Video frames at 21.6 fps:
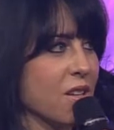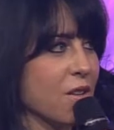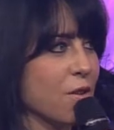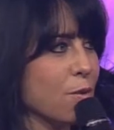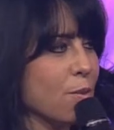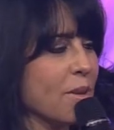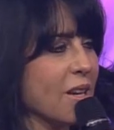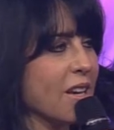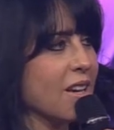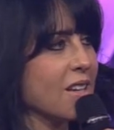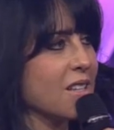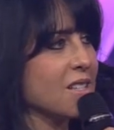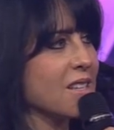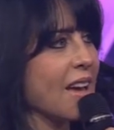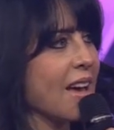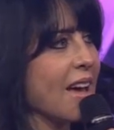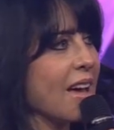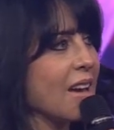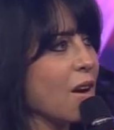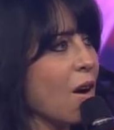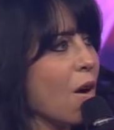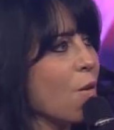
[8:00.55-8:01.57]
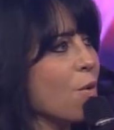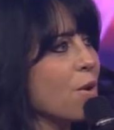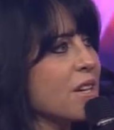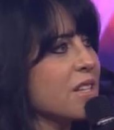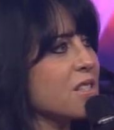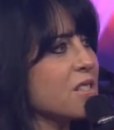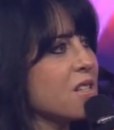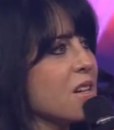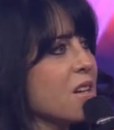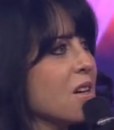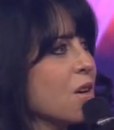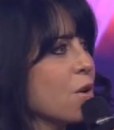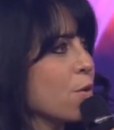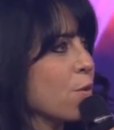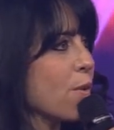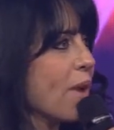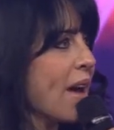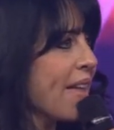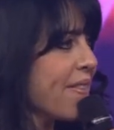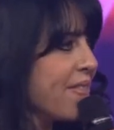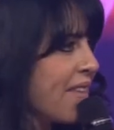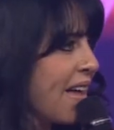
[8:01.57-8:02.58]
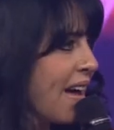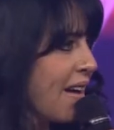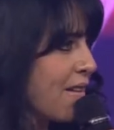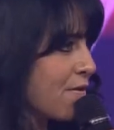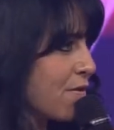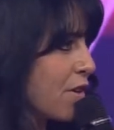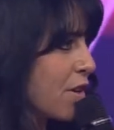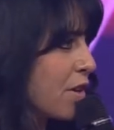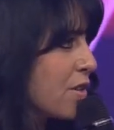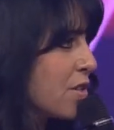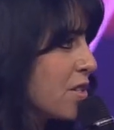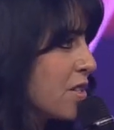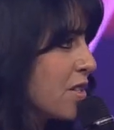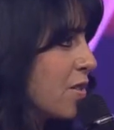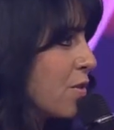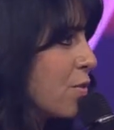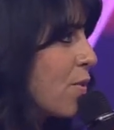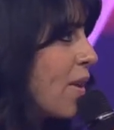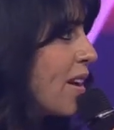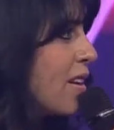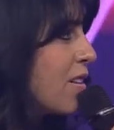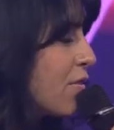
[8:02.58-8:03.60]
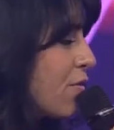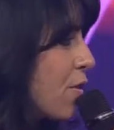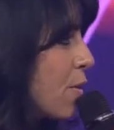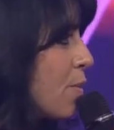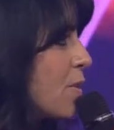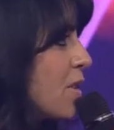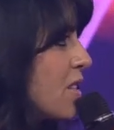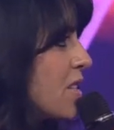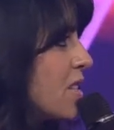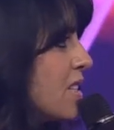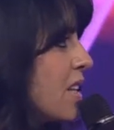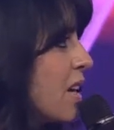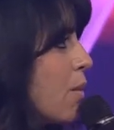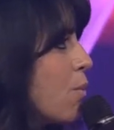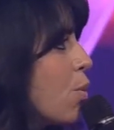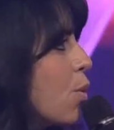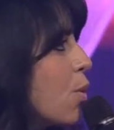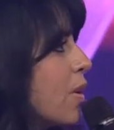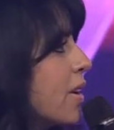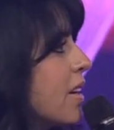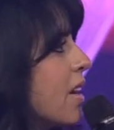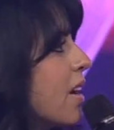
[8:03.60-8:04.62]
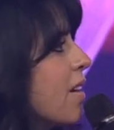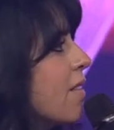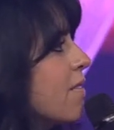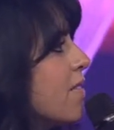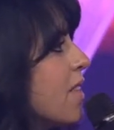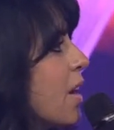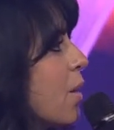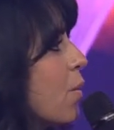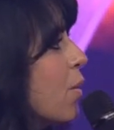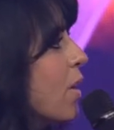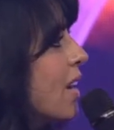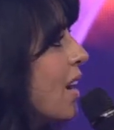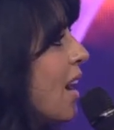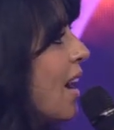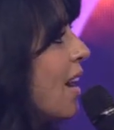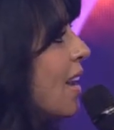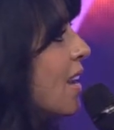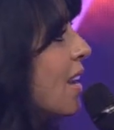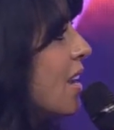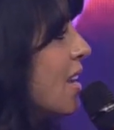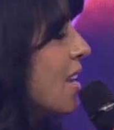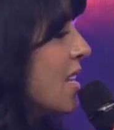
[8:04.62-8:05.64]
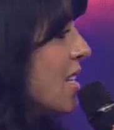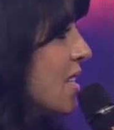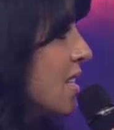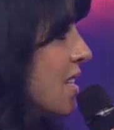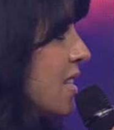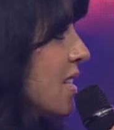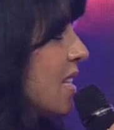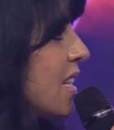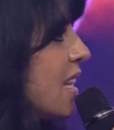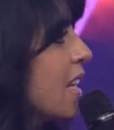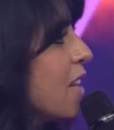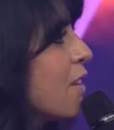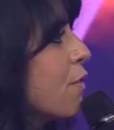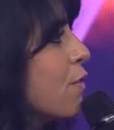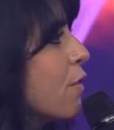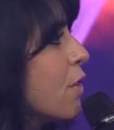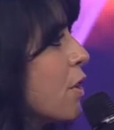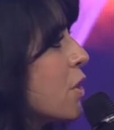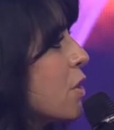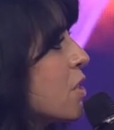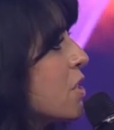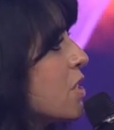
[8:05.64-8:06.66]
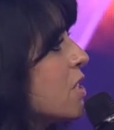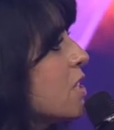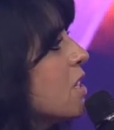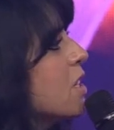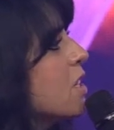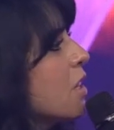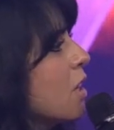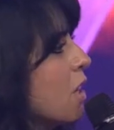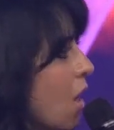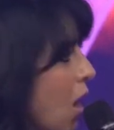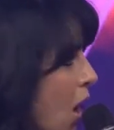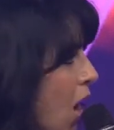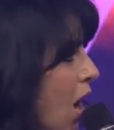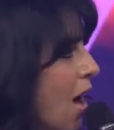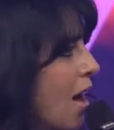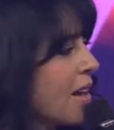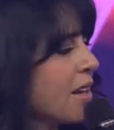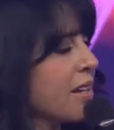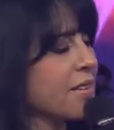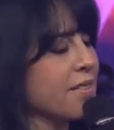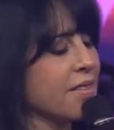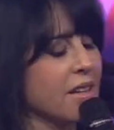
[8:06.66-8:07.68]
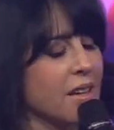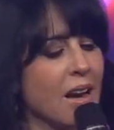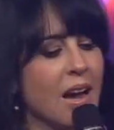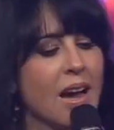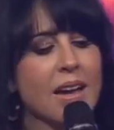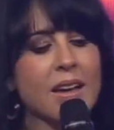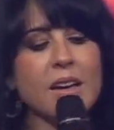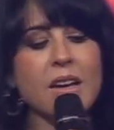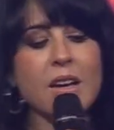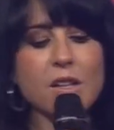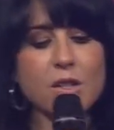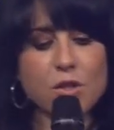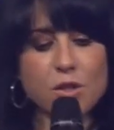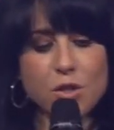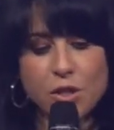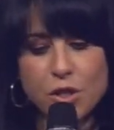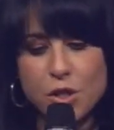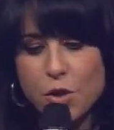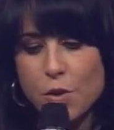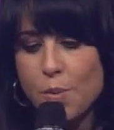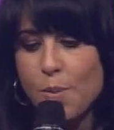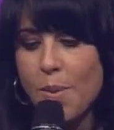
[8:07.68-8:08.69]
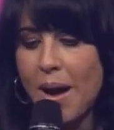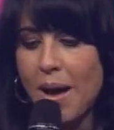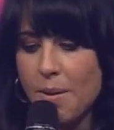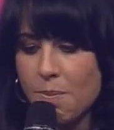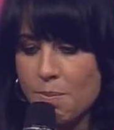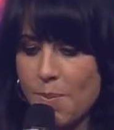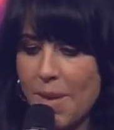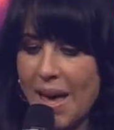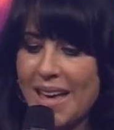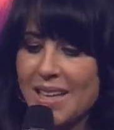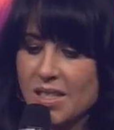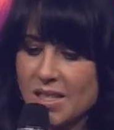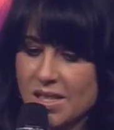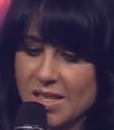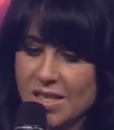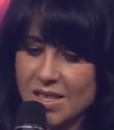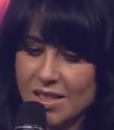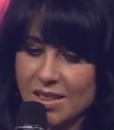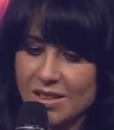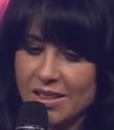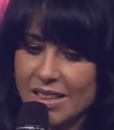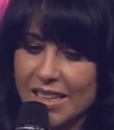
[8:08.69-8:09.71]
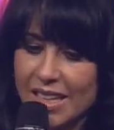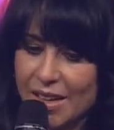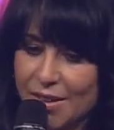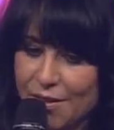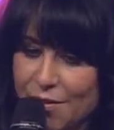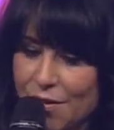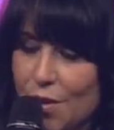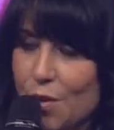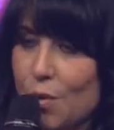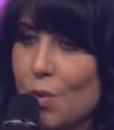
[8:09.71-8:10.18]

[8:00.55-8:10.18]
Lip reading: you, because I had always read that verse and read it from the standpoint of that when I seek first God and then I do my best to live